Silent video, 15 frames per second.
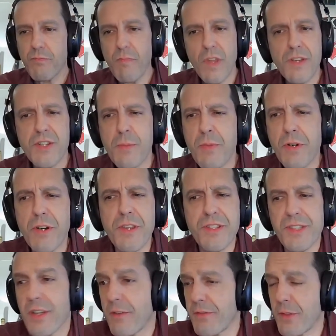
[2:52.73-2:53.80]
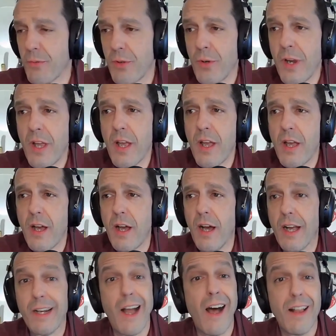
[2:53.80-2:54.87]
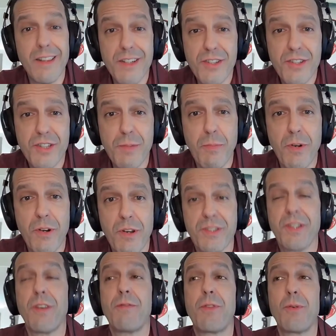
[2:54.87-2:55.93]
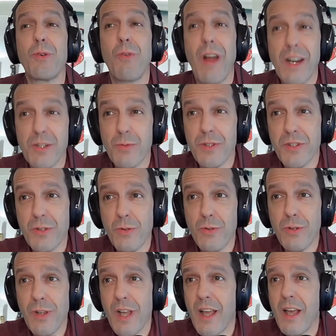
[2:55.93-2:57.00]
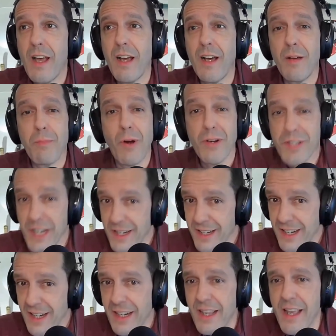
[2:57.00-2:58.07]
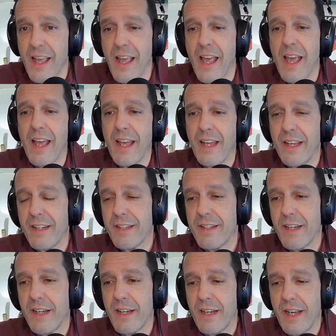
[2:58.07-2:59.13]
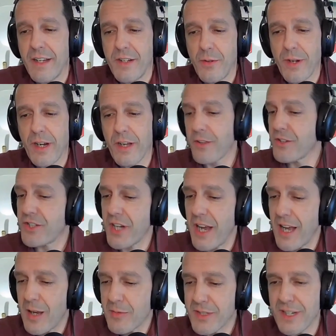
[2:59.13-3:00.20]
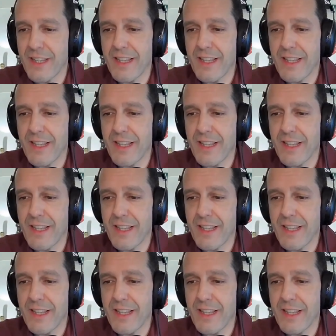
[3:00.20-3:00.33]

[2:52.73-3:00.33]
She put herself through college. She put herself through graduate school, bartending, and doing other jobs. And